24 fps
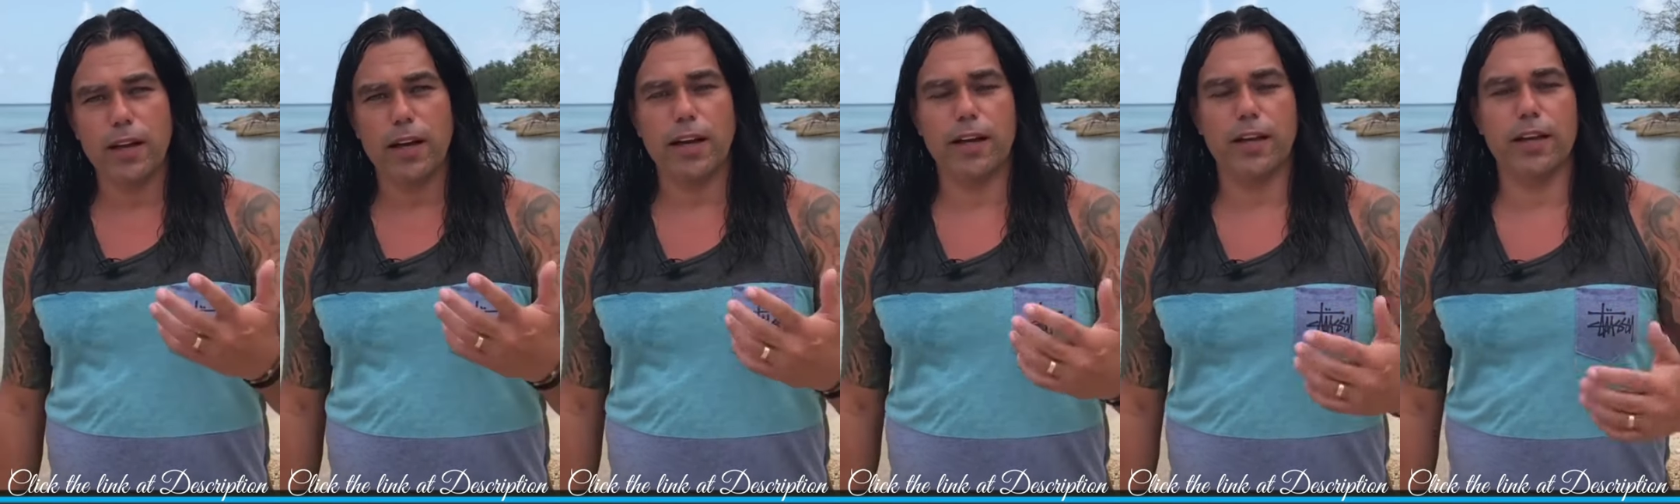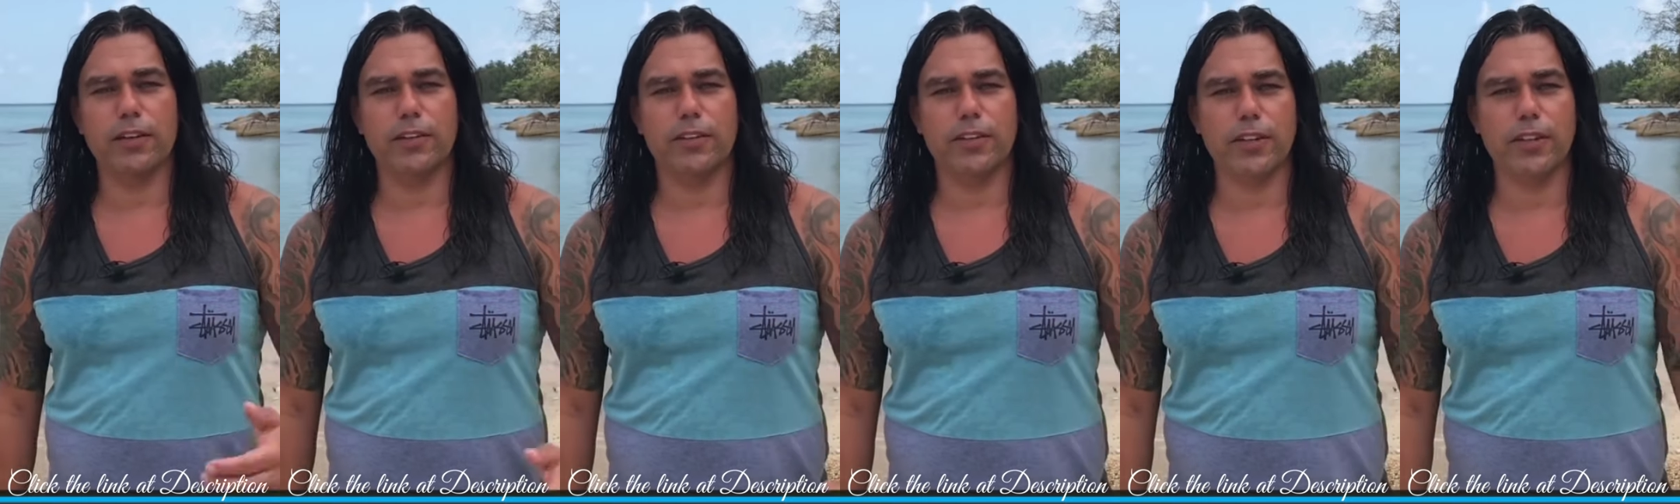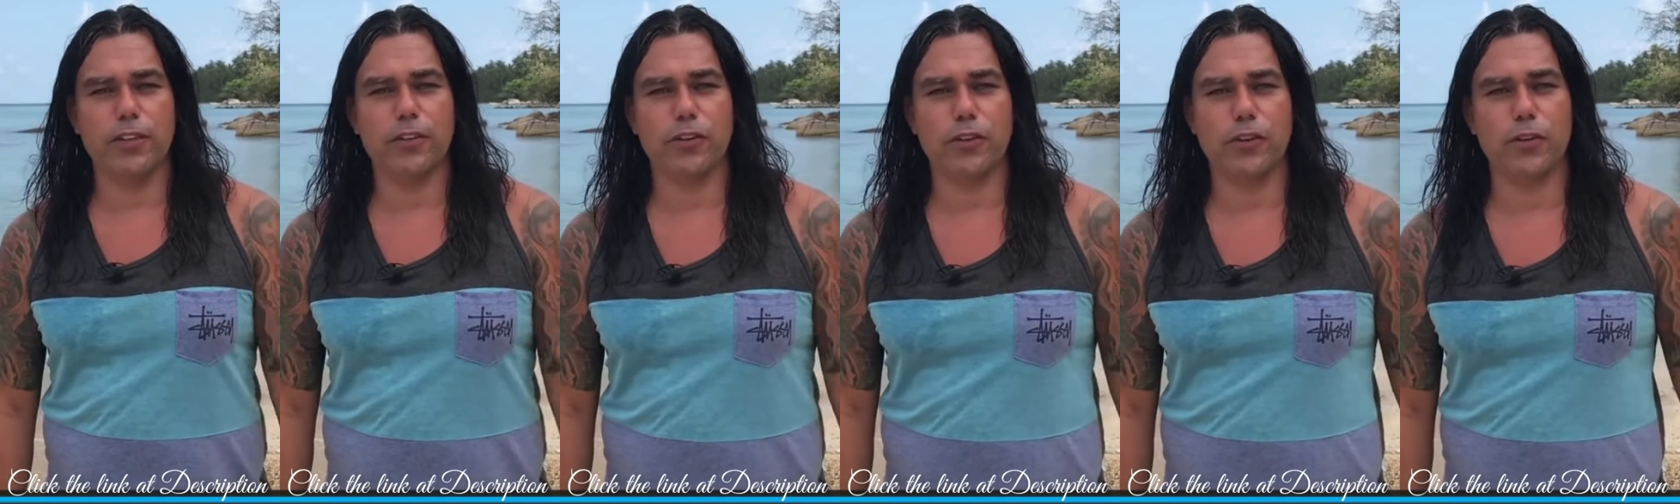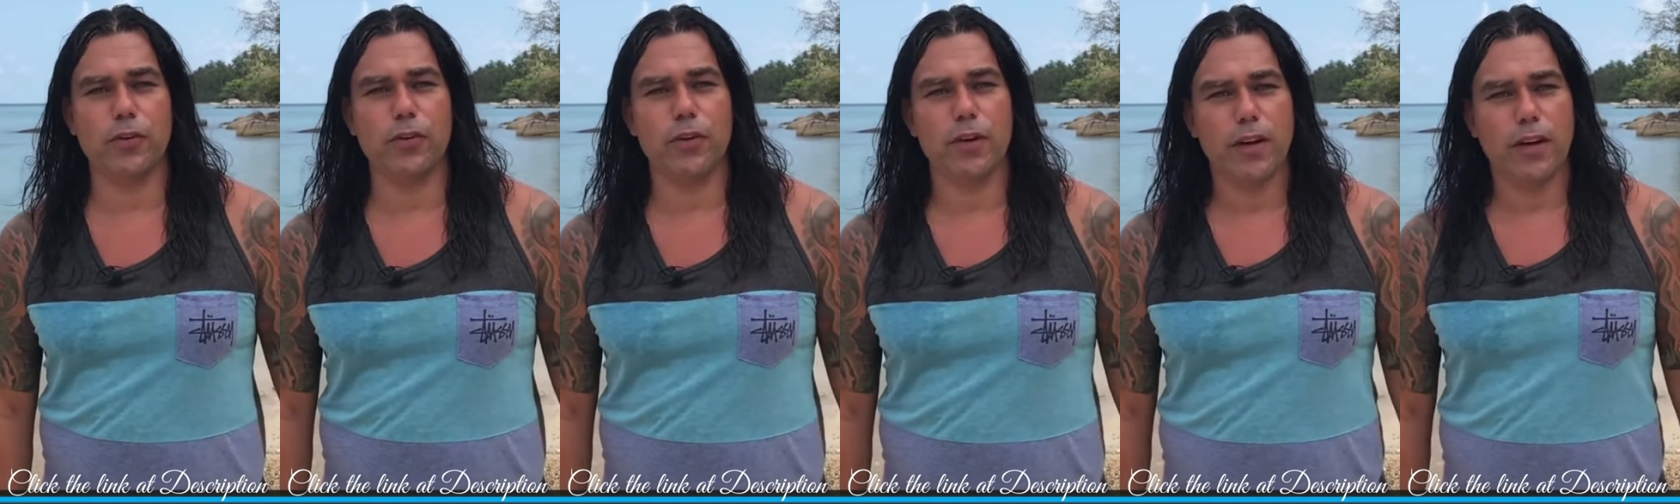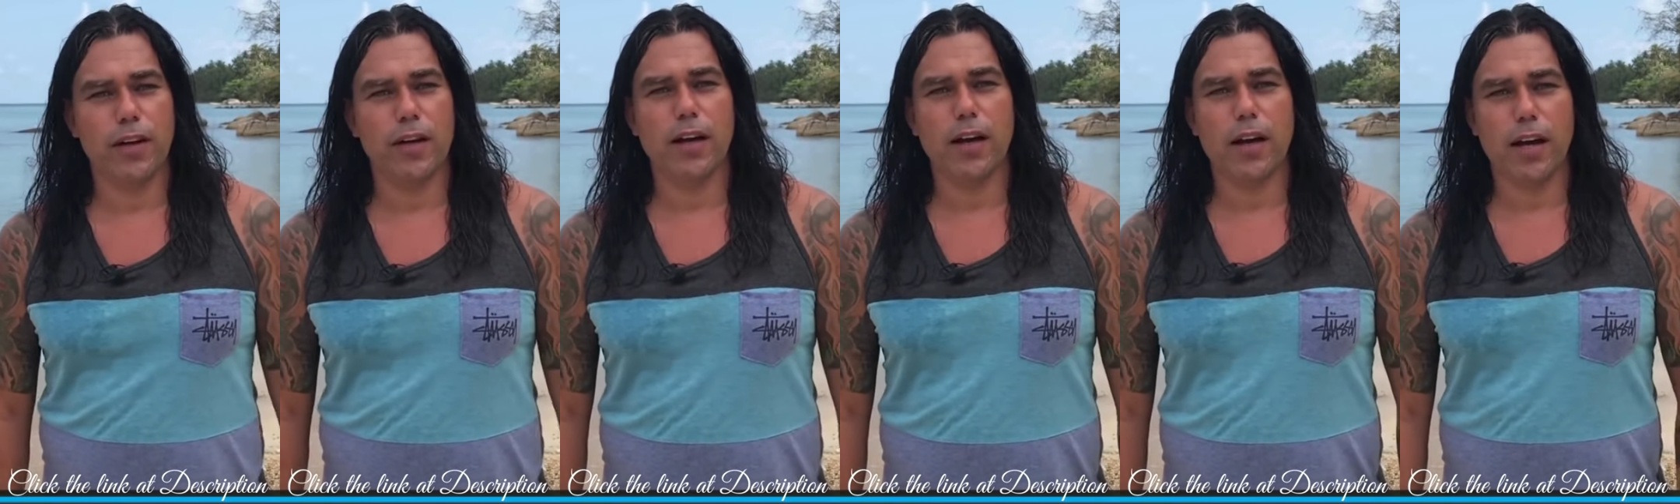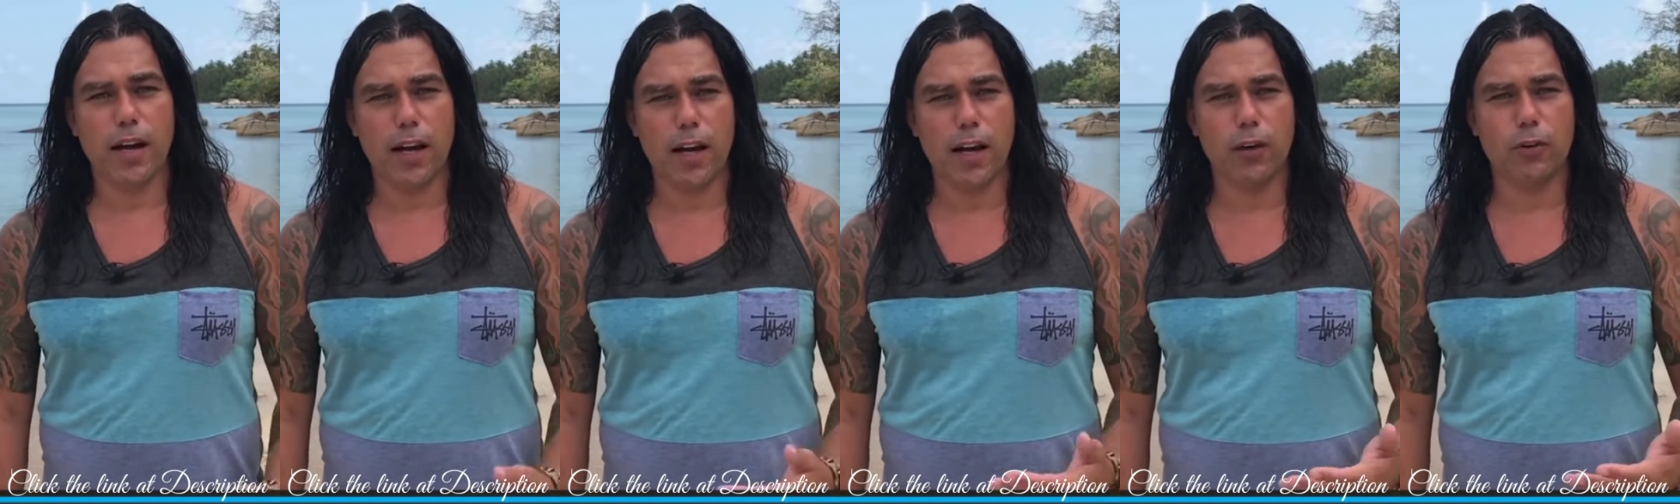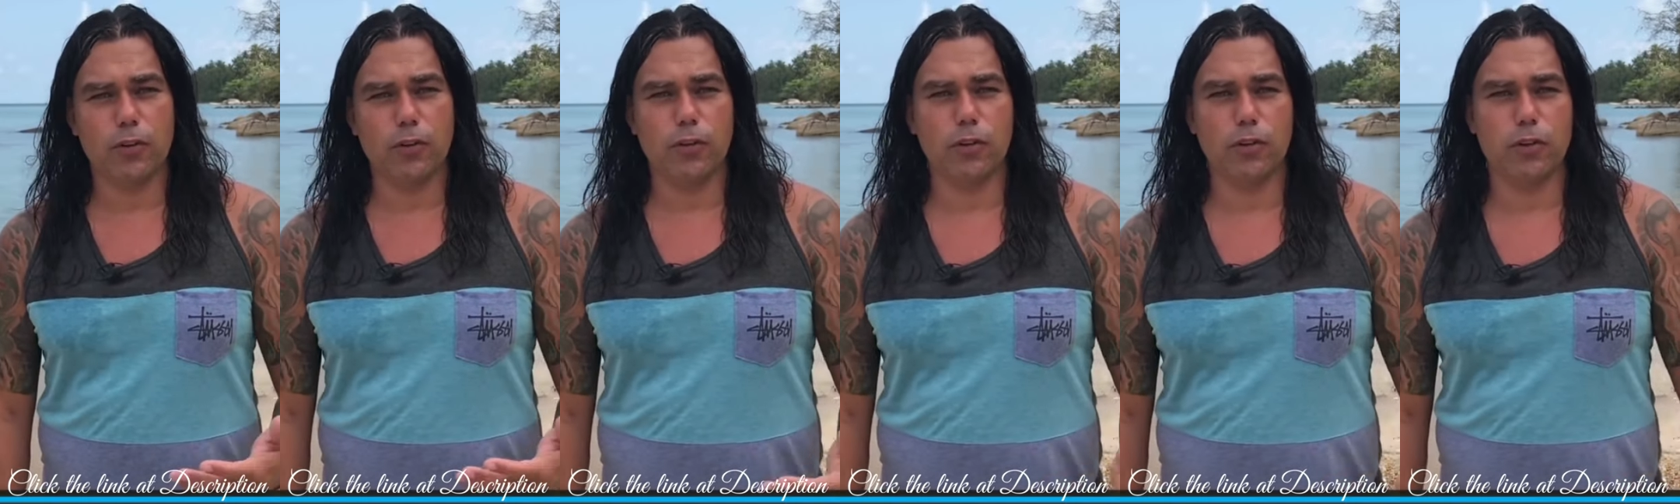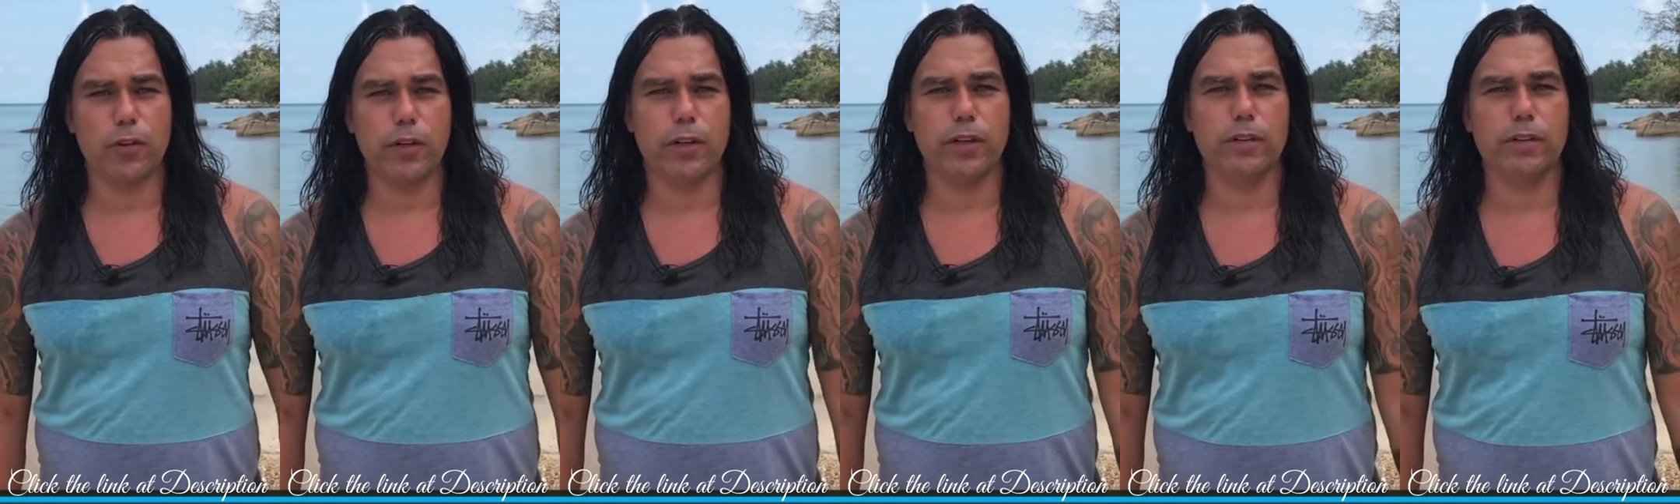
I can teach you how to do